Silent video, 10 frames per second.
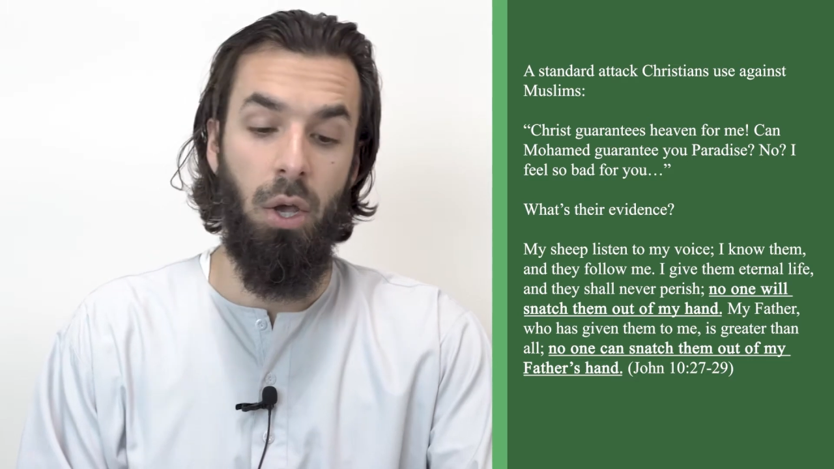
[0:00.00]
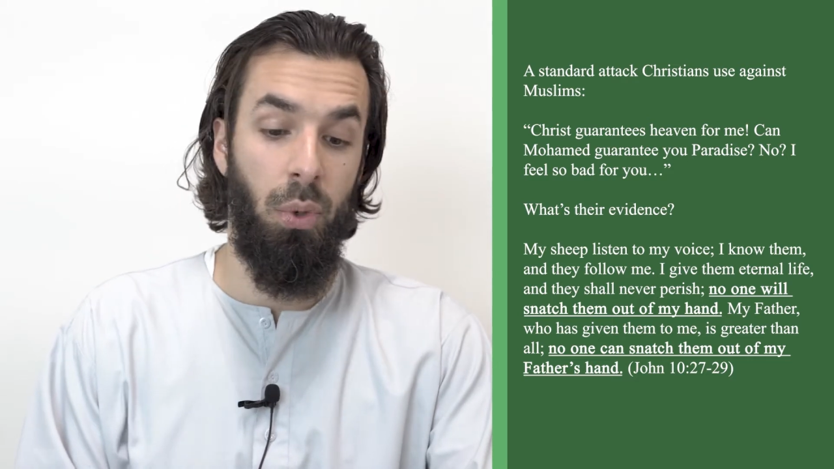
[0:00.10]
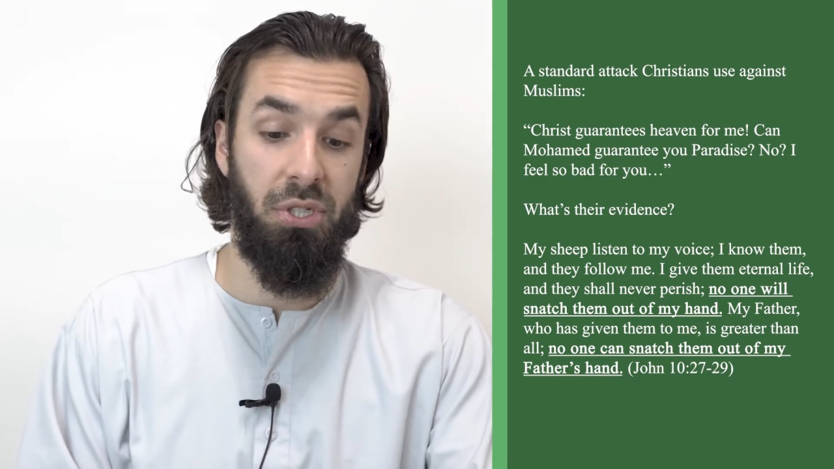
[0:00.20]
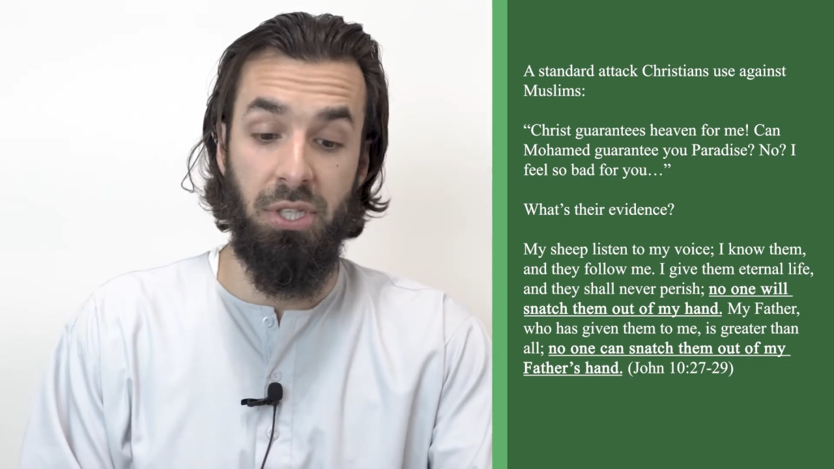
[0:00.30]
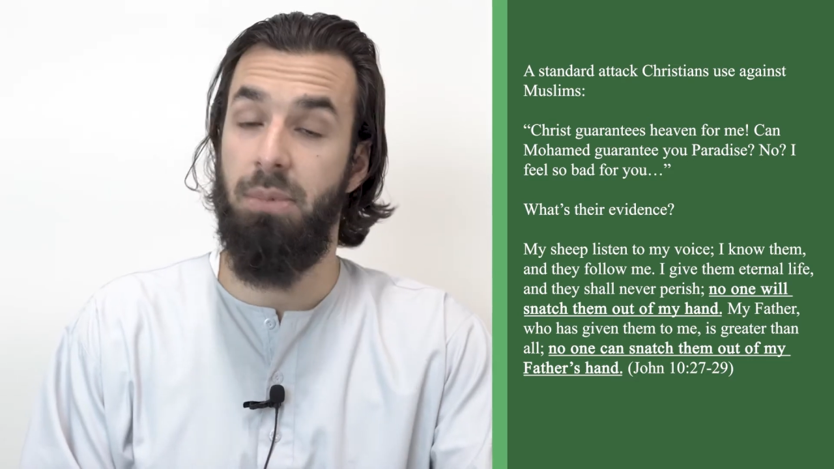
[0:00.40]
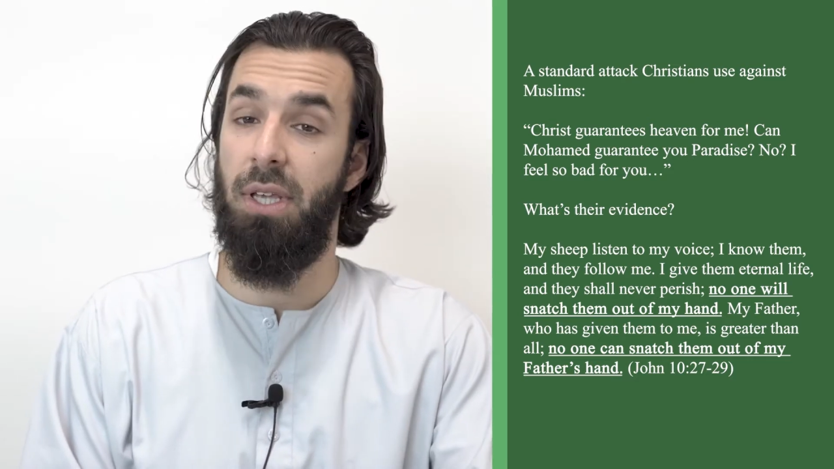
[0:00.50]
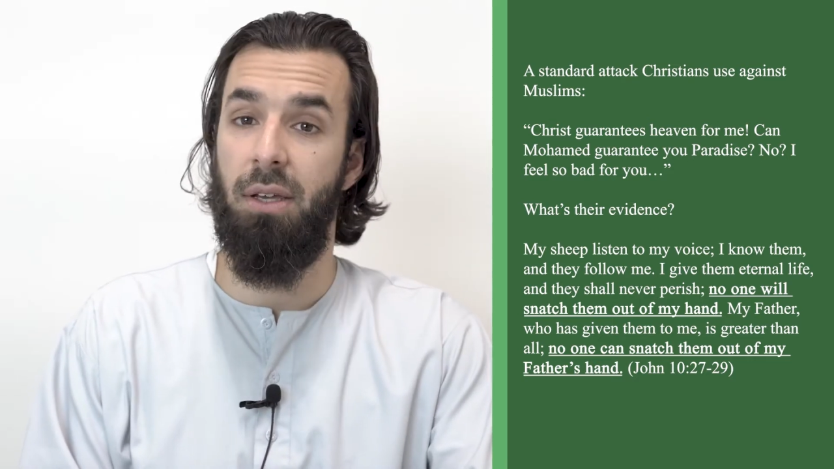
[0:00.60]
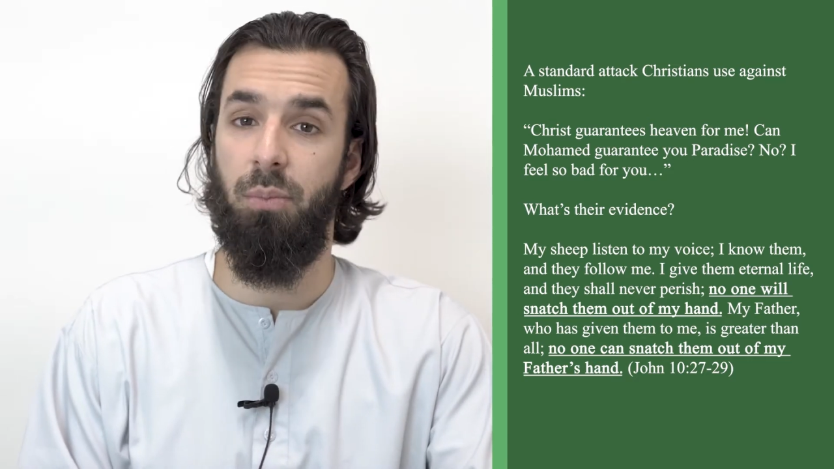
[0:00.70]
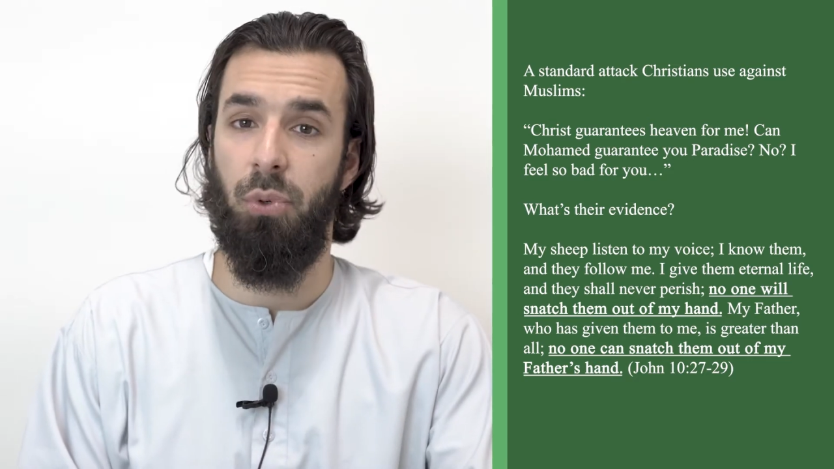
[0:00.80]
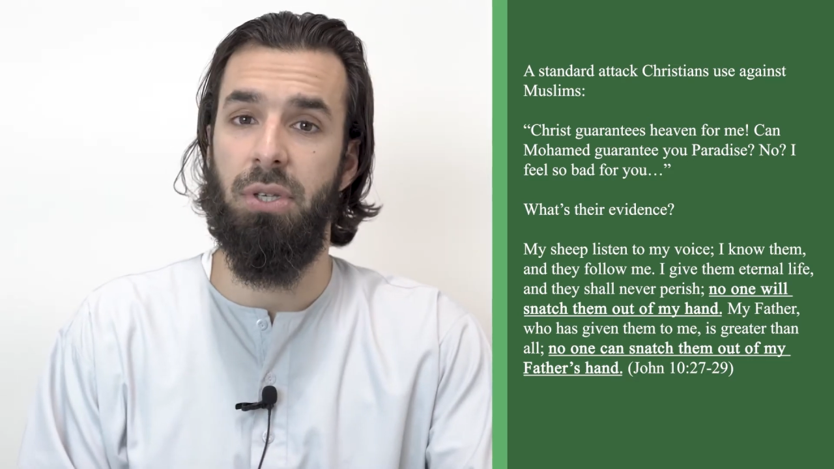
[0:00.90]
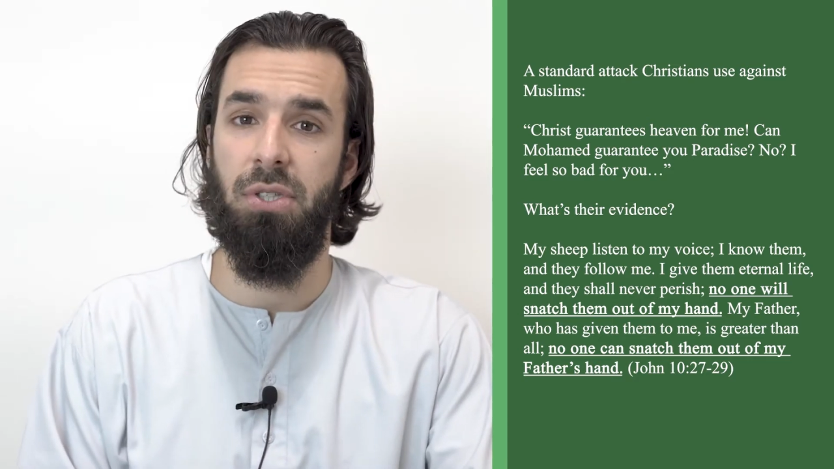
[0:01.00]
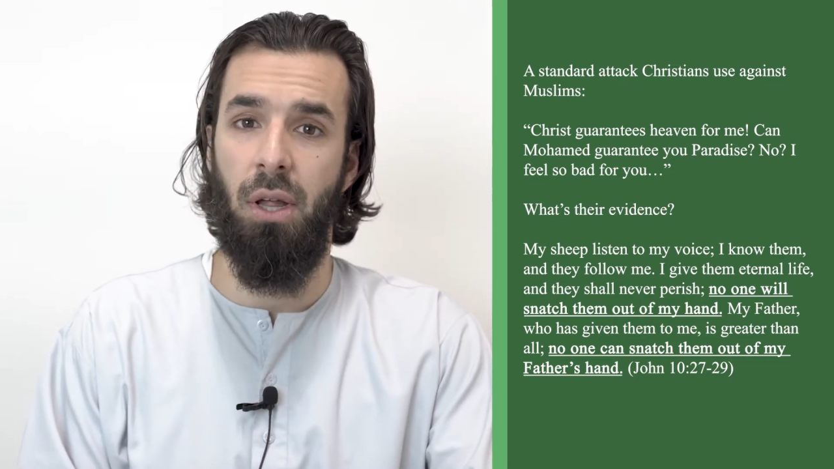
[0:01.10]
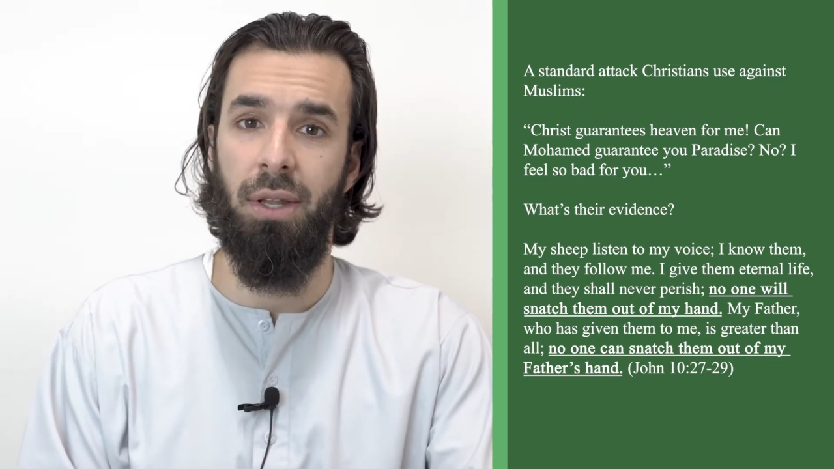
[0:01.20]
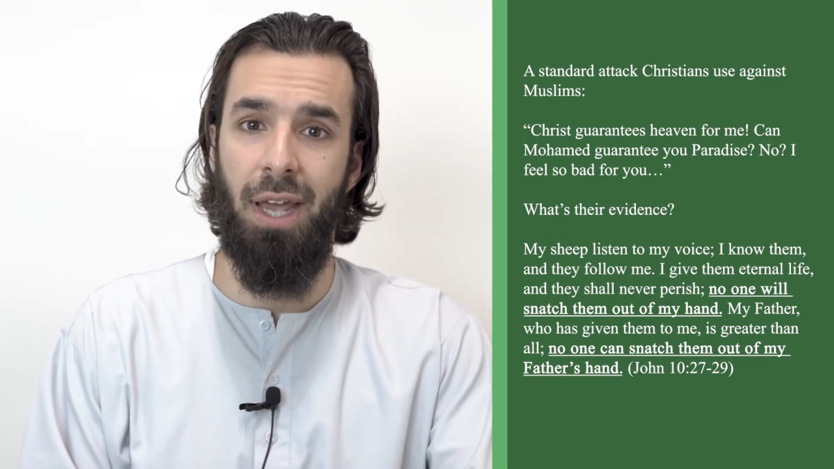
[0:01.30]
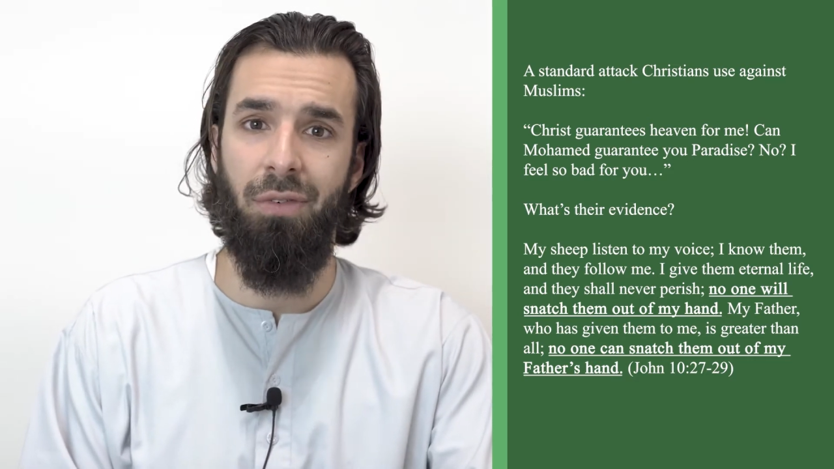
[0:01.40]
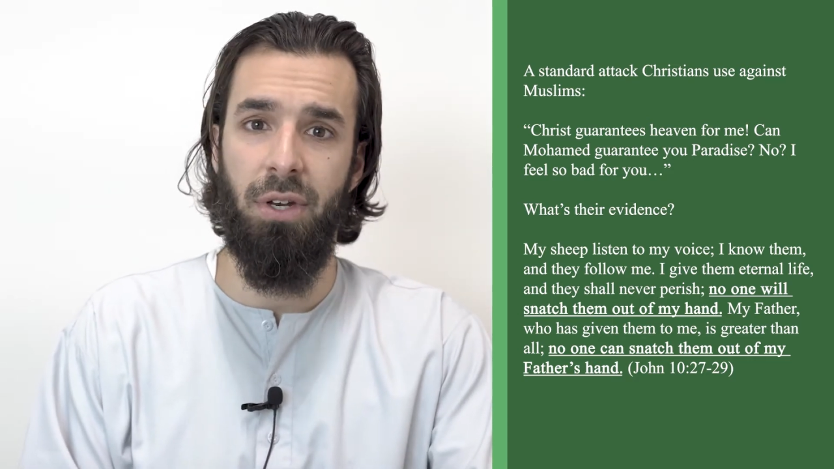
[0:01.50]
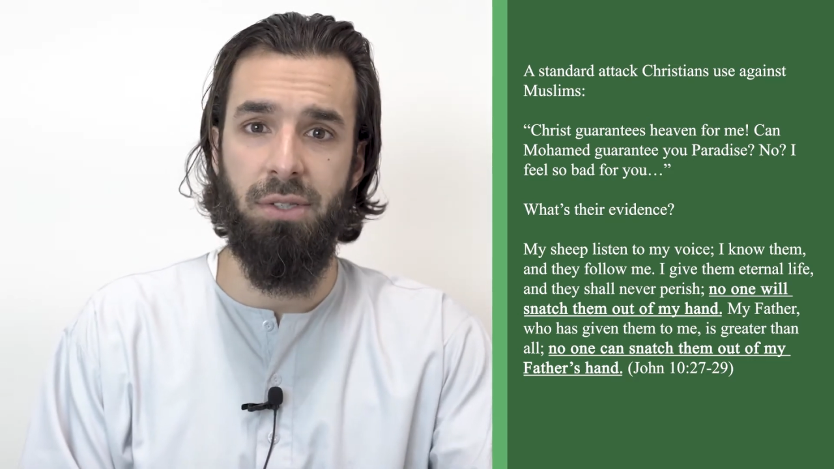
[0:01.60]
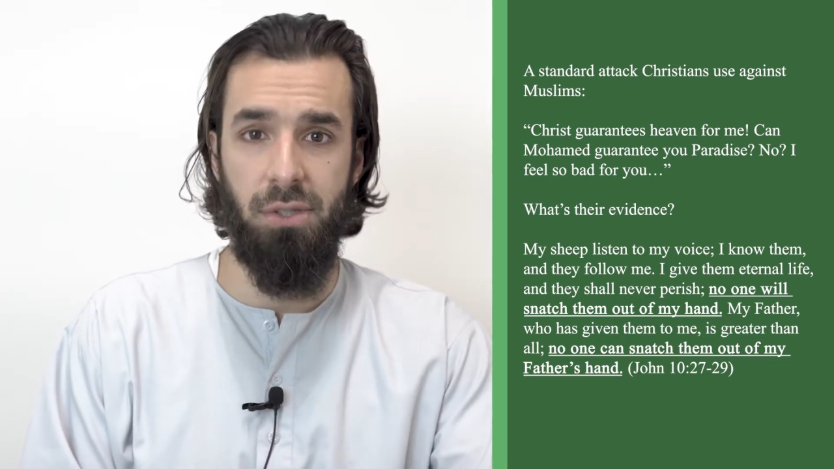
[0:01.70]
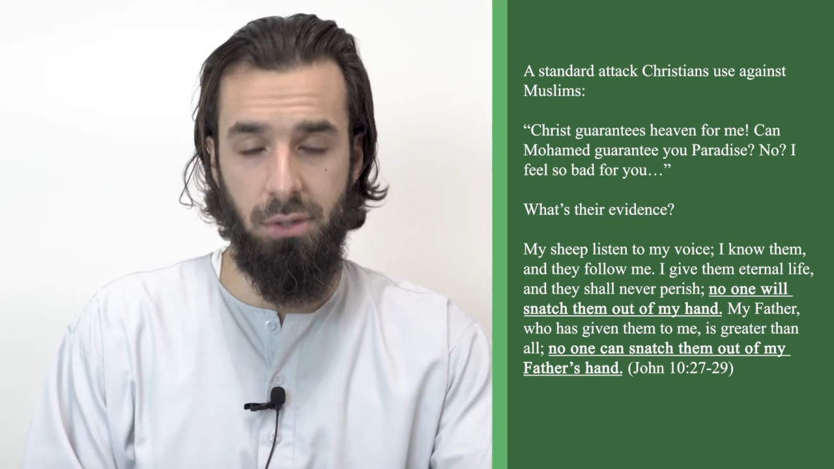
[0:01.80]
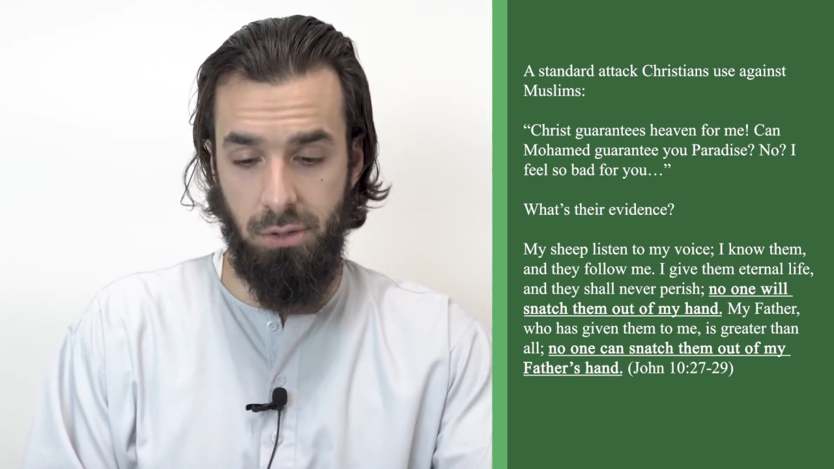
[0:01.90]
which seems like pretty solid
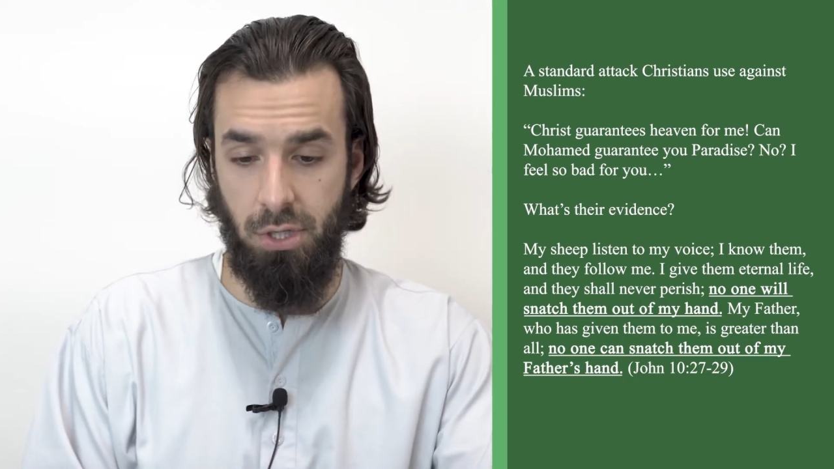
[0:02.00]
evidence